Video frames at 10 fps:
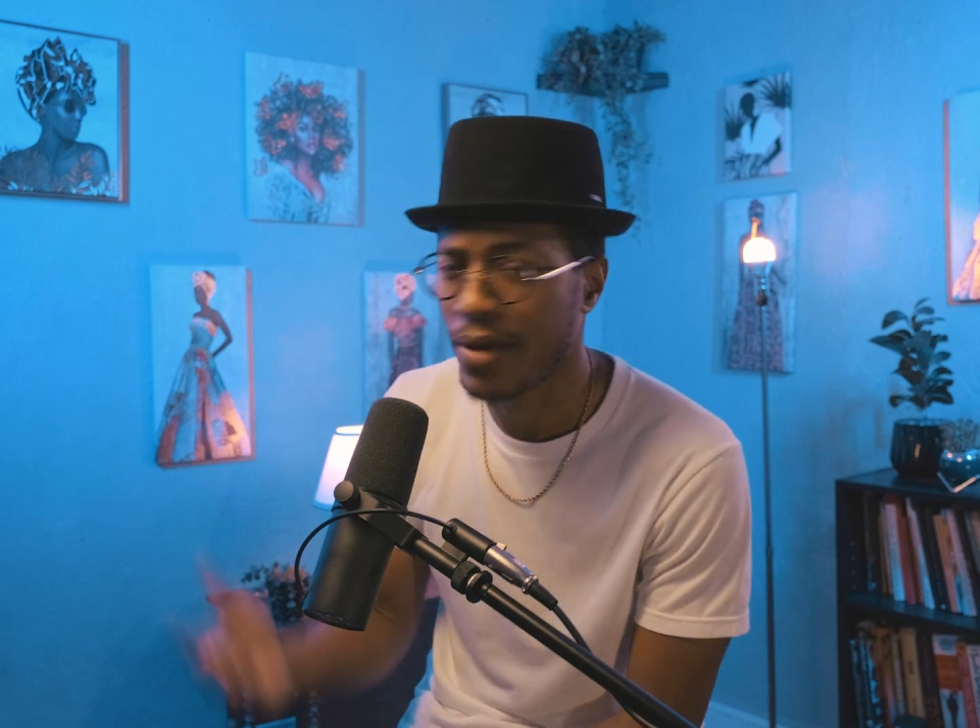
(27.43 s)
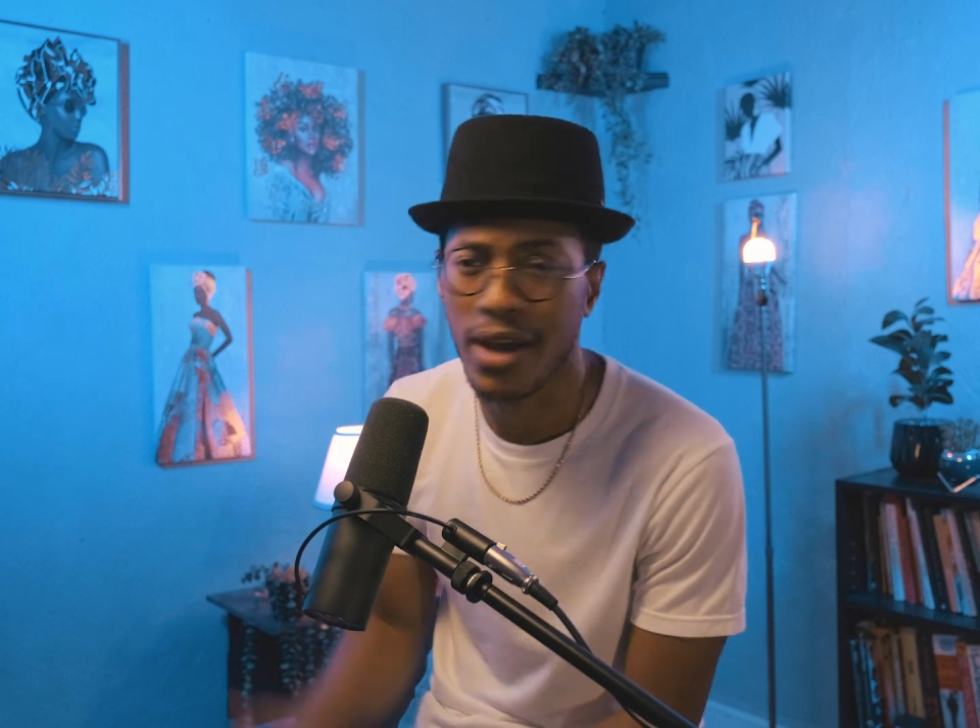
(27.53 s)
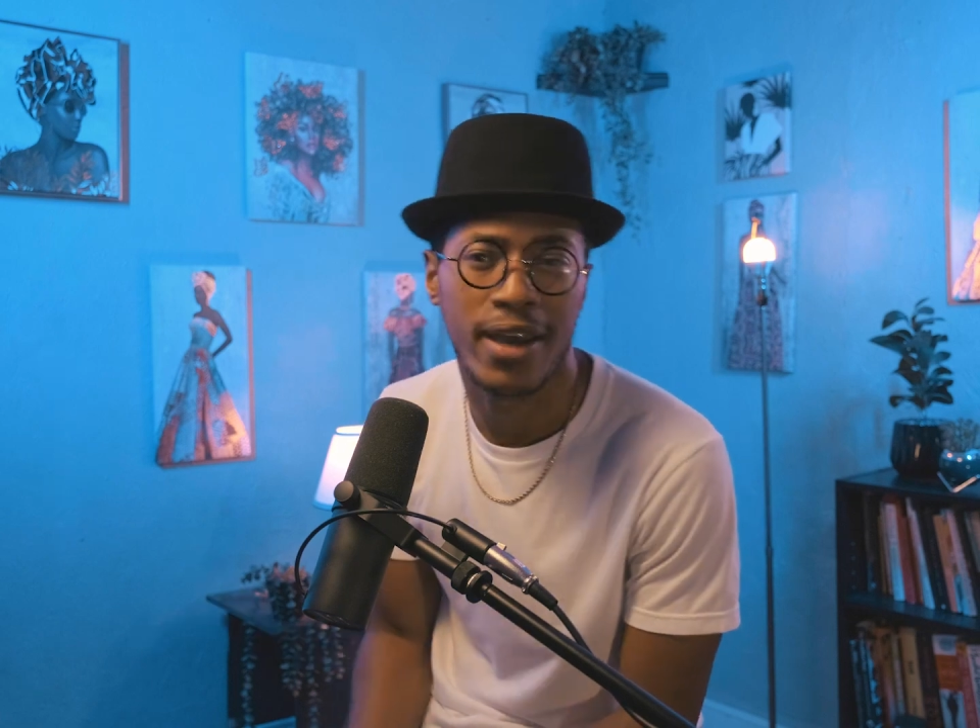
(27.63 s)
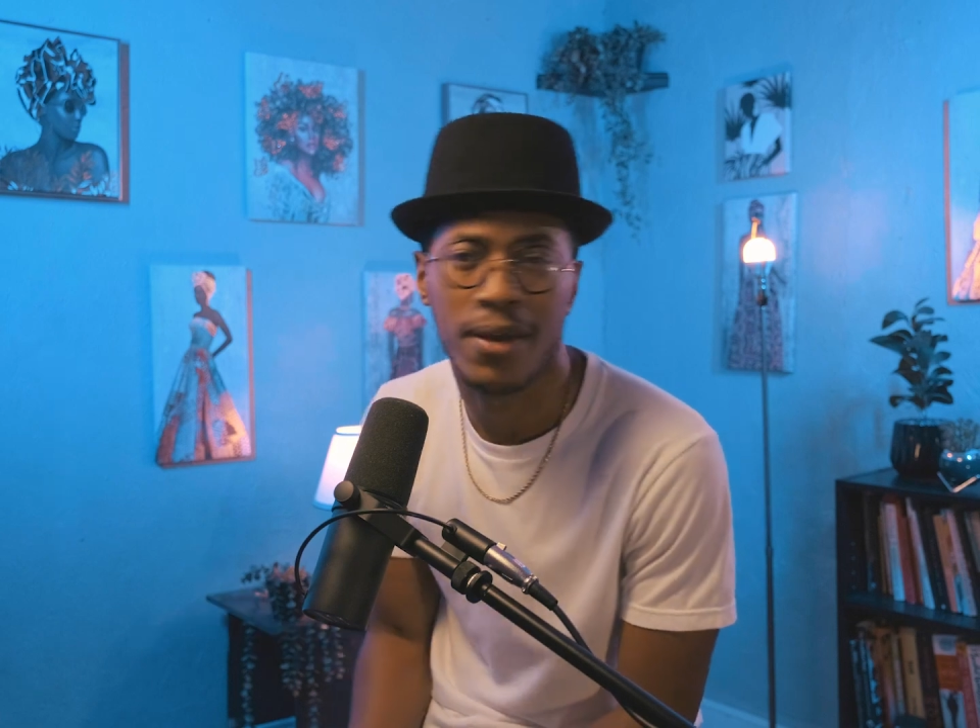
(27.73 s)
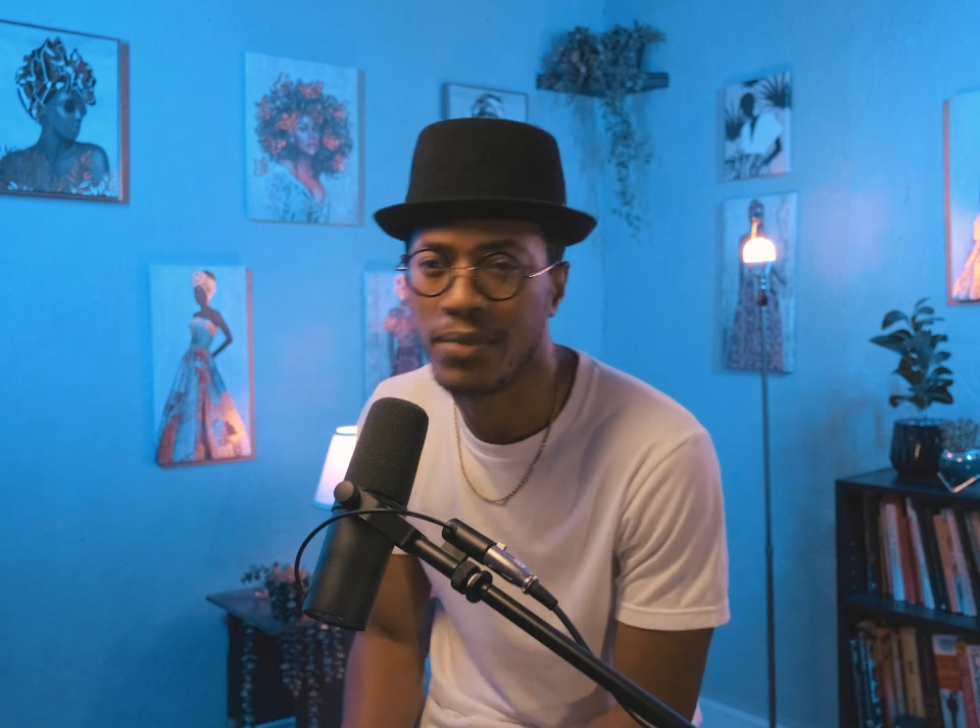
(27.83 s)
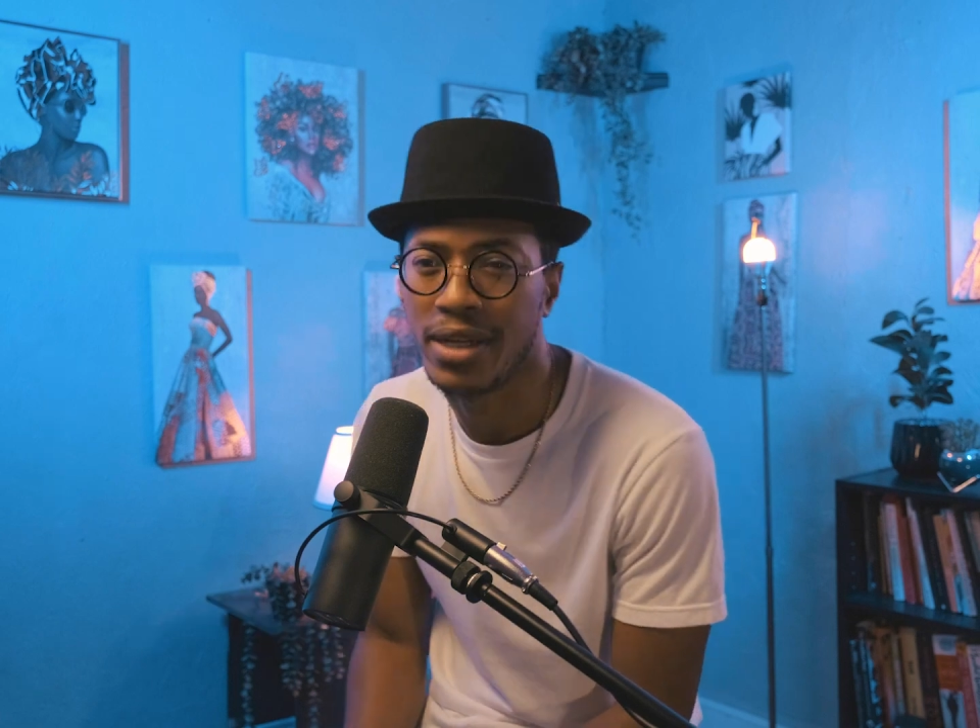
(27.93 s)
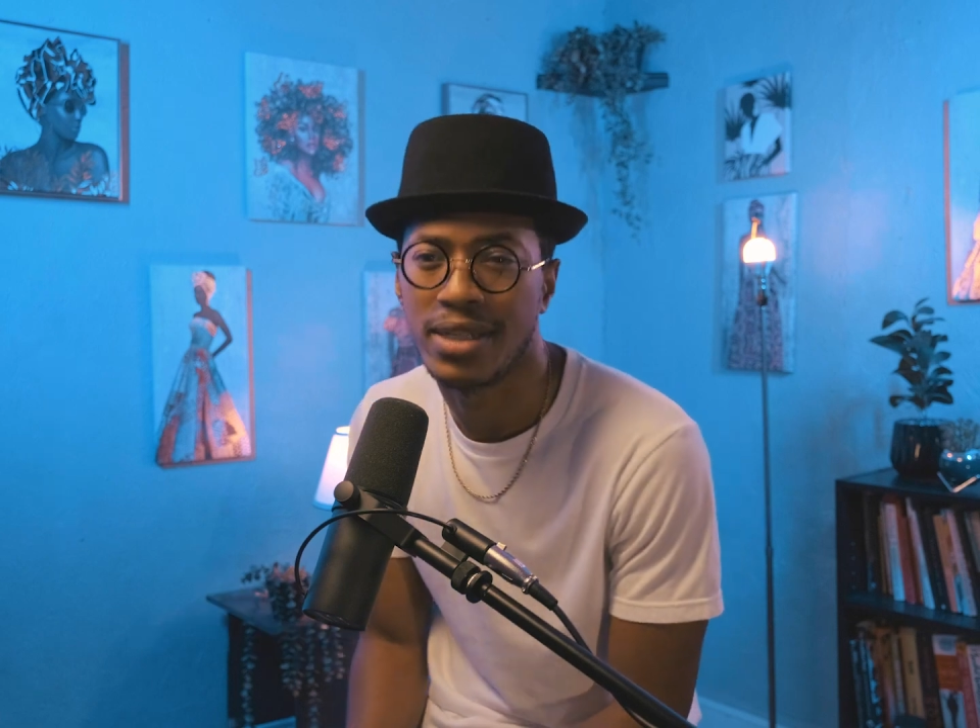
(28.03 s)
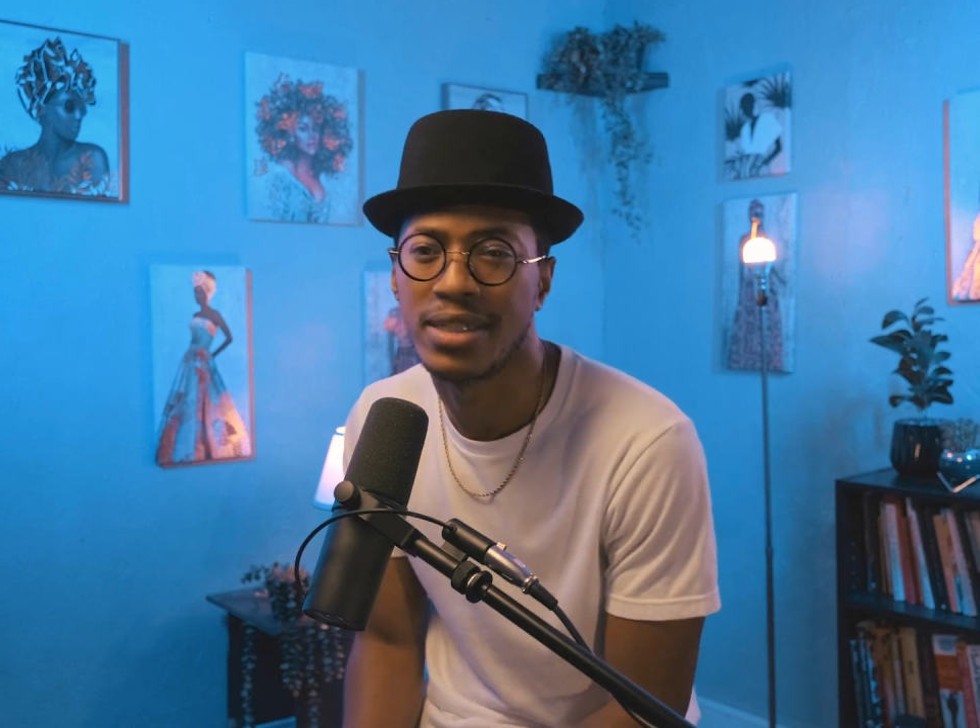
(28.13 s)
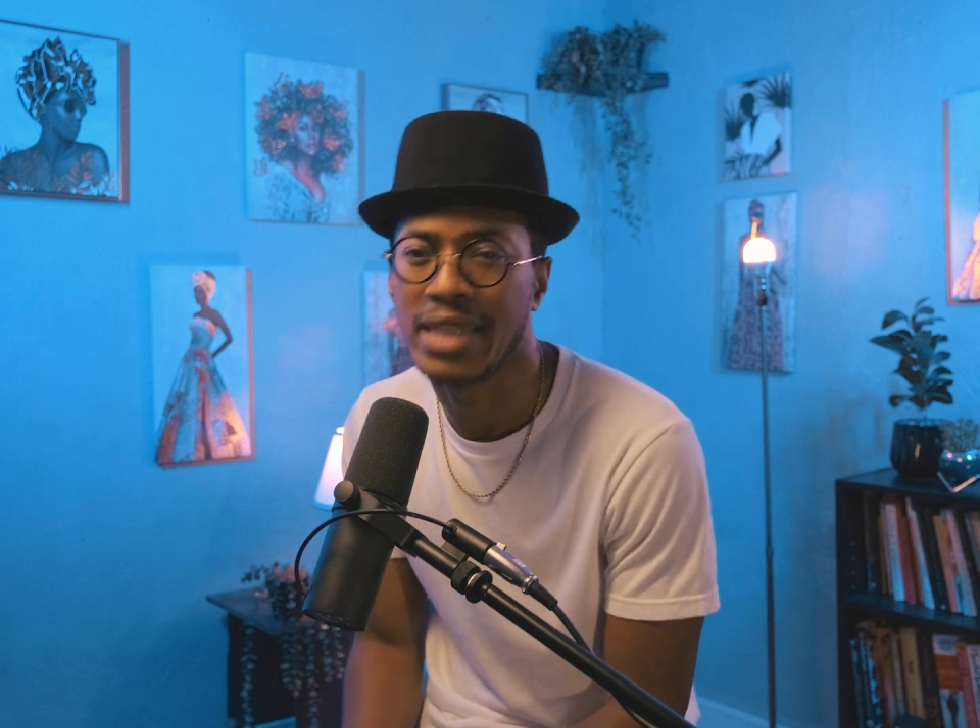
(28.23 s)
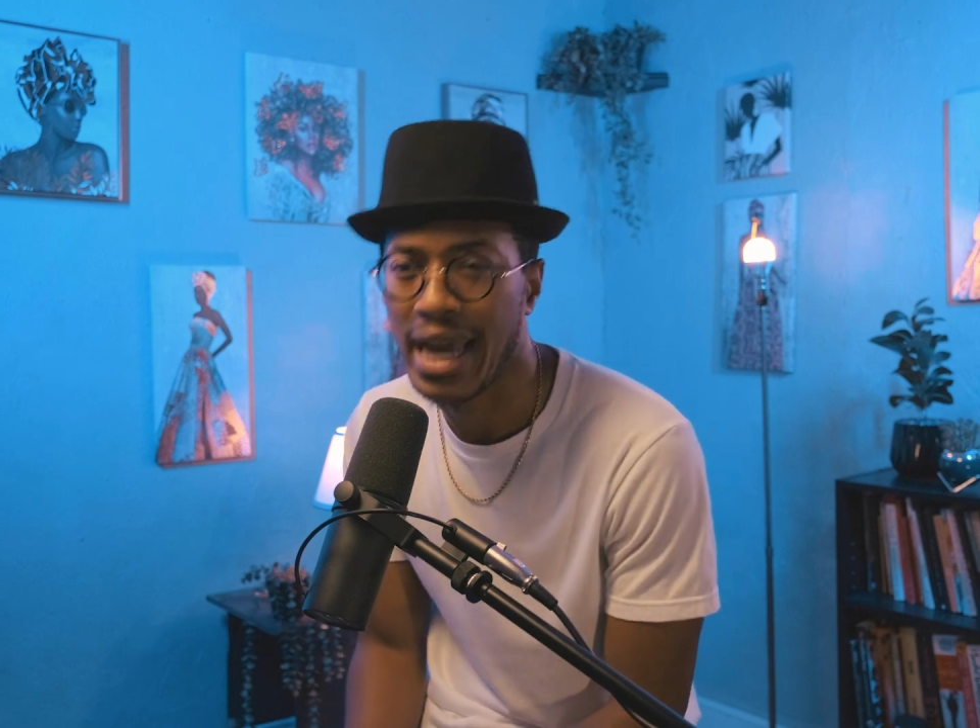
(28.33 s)
might get me to
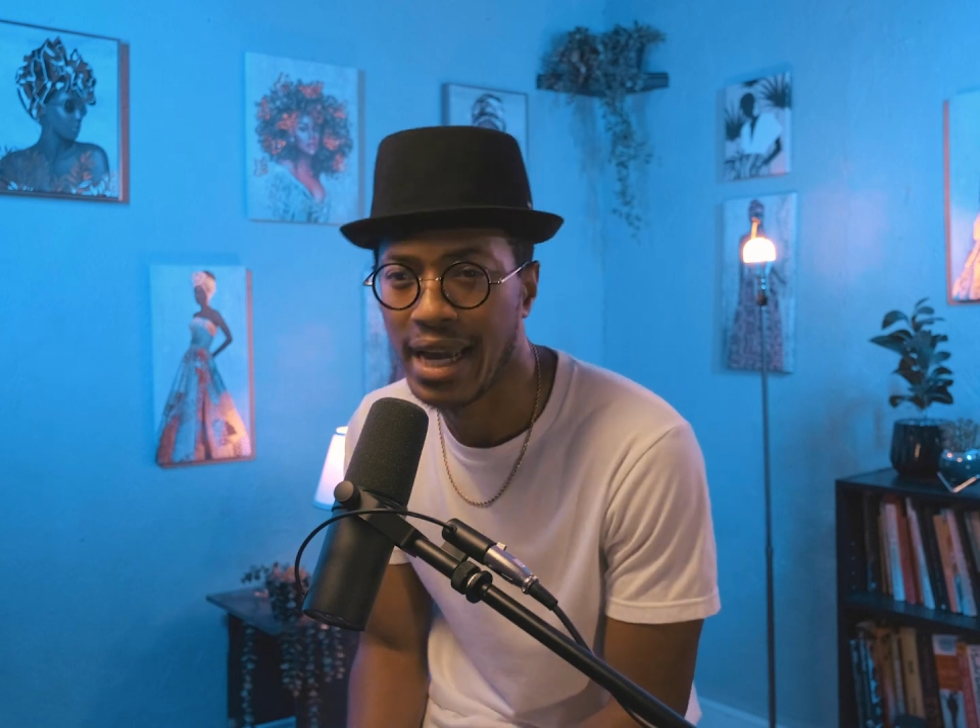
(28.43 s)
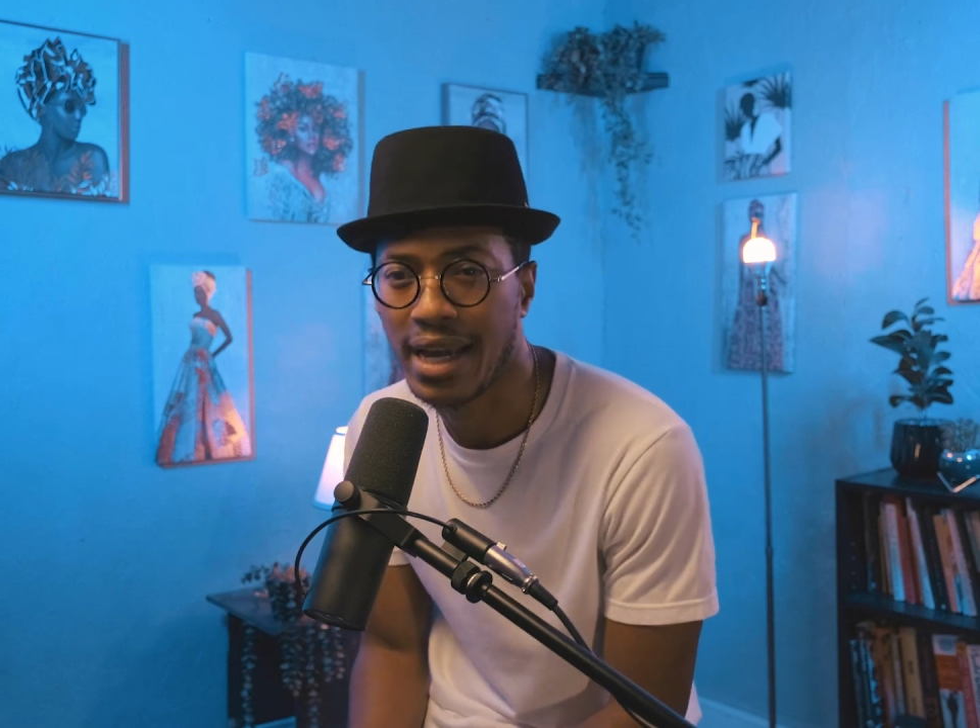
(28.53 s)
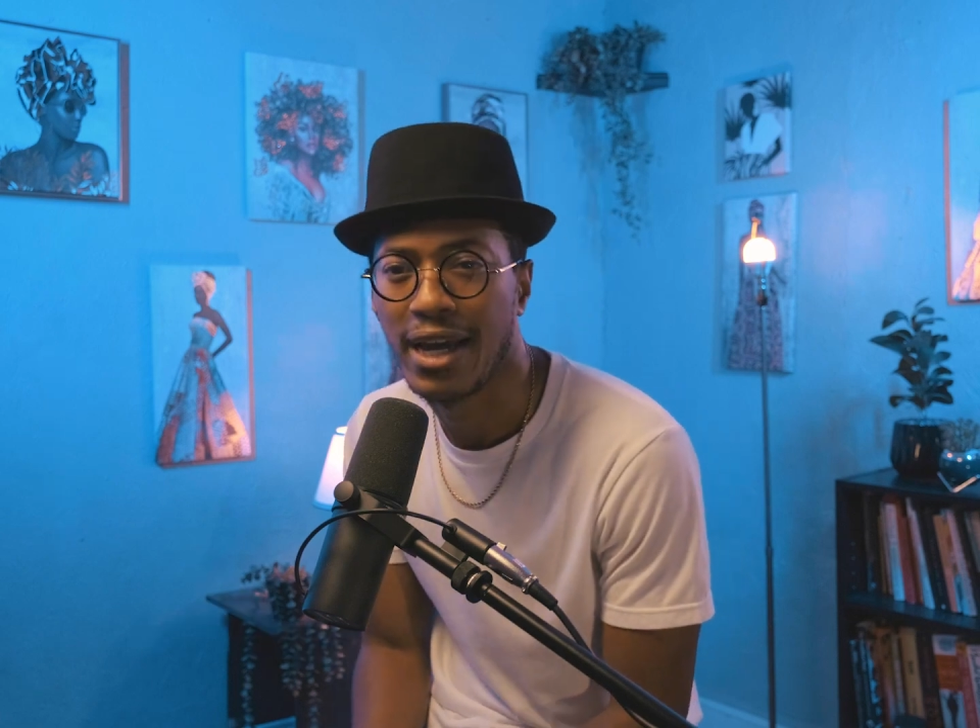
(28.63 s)
stay.